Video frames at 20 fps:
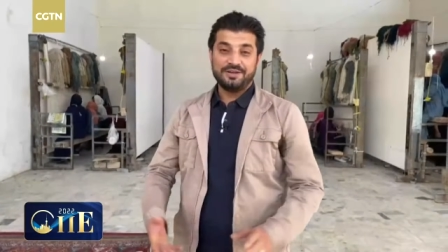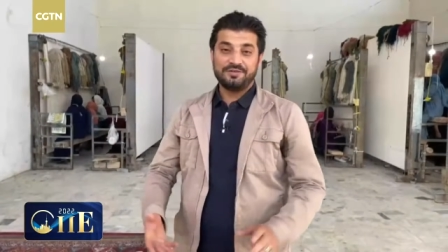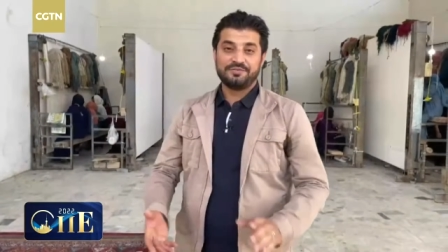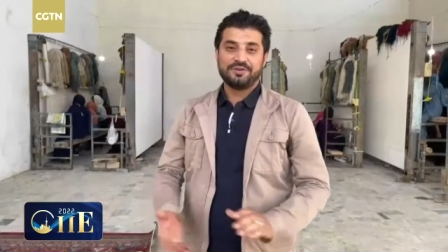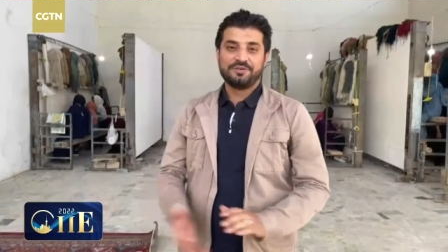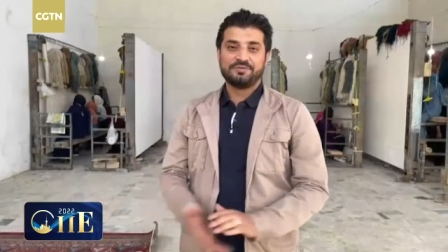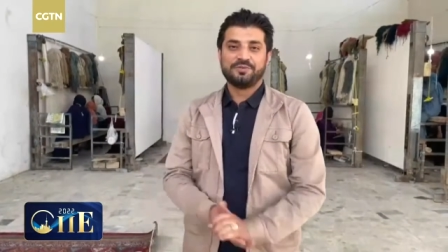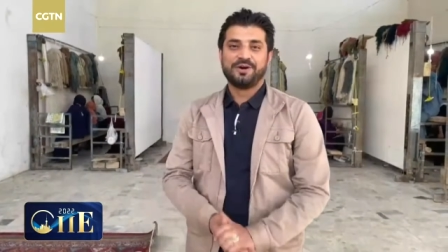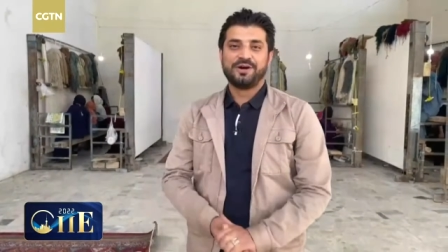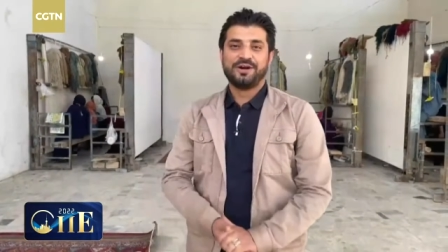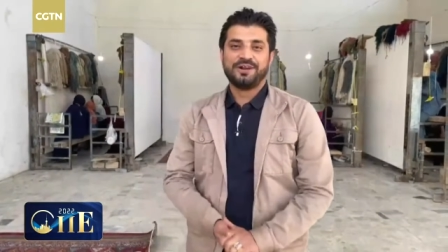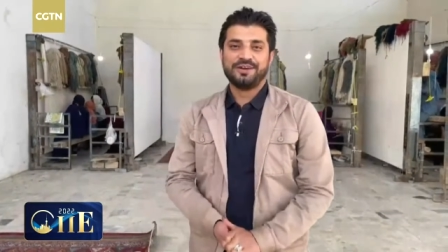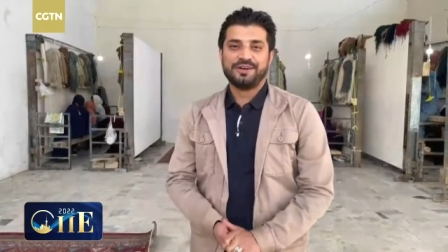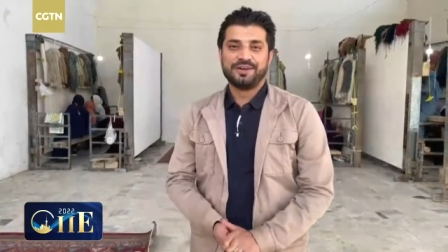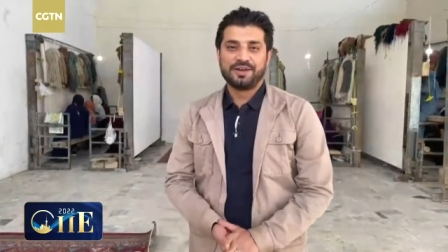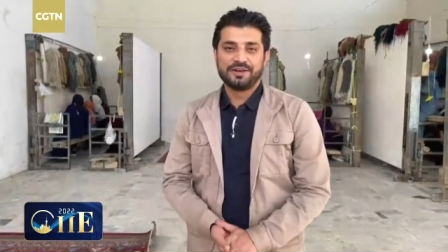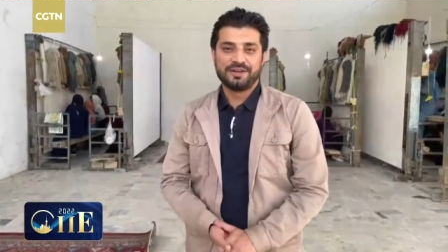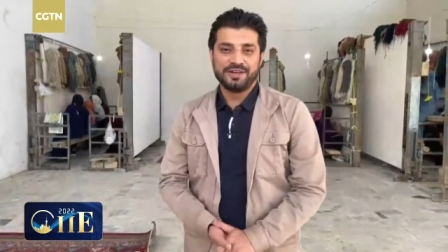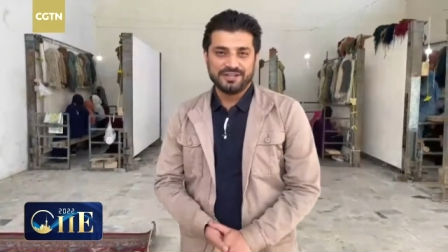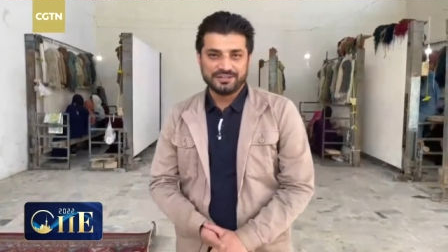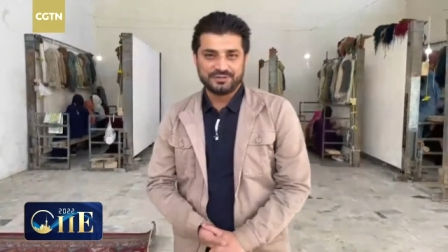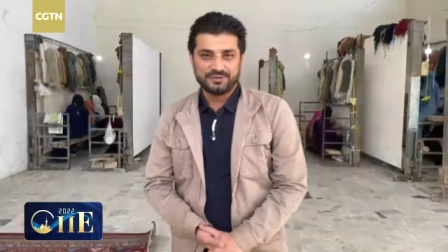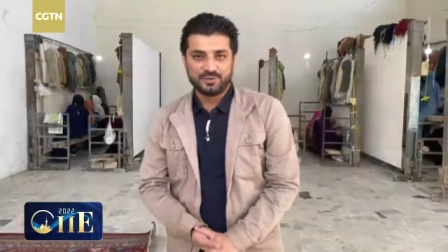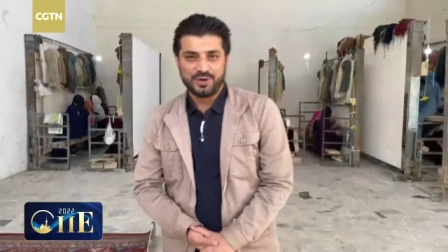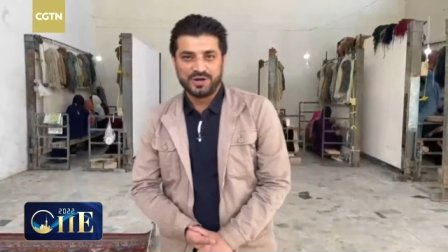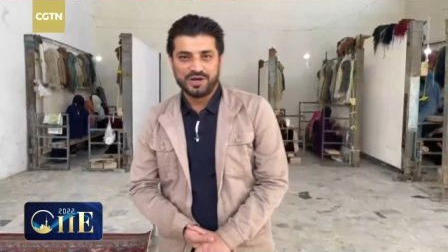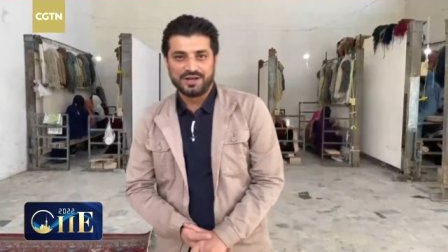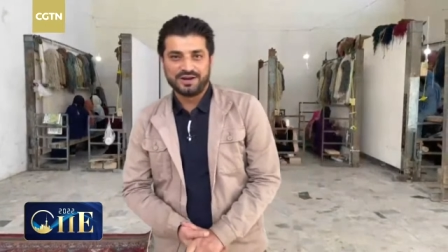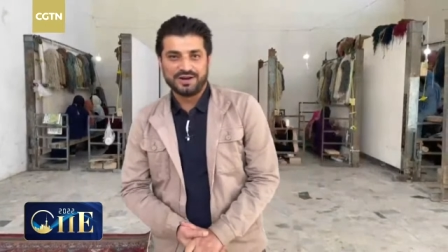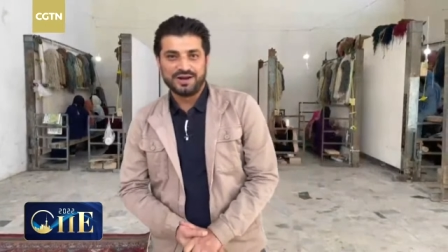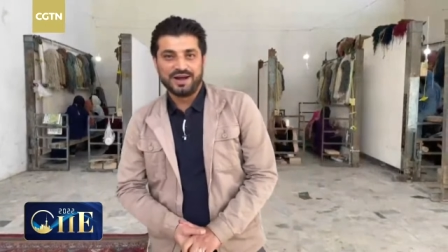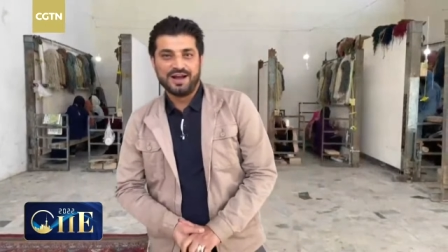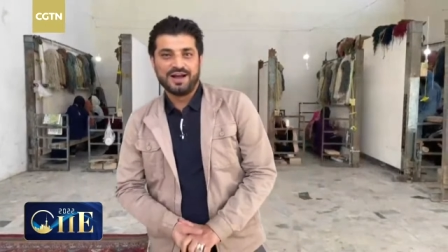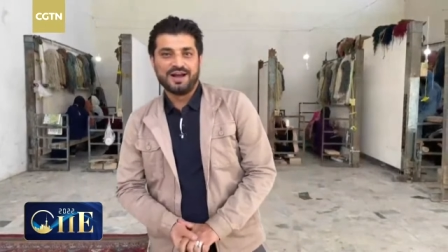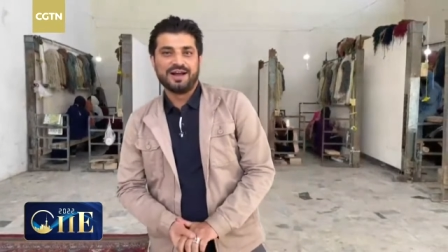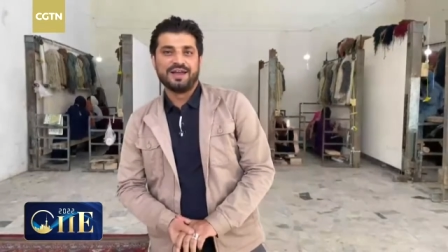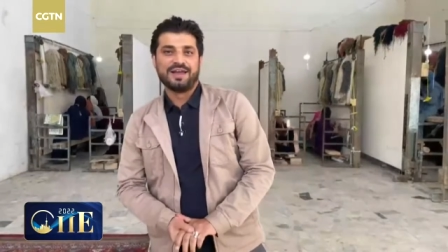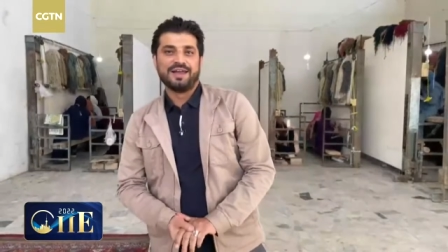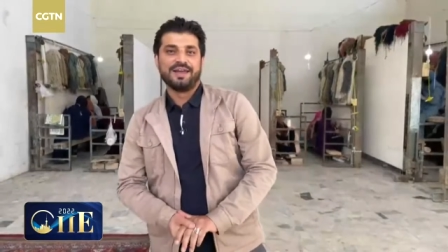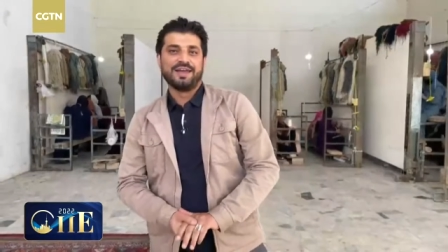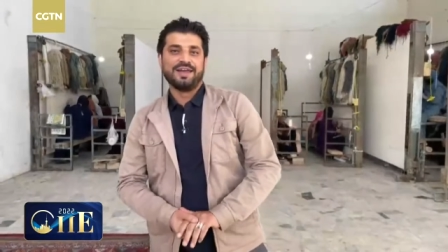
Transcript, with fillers: everyone. Guess what? I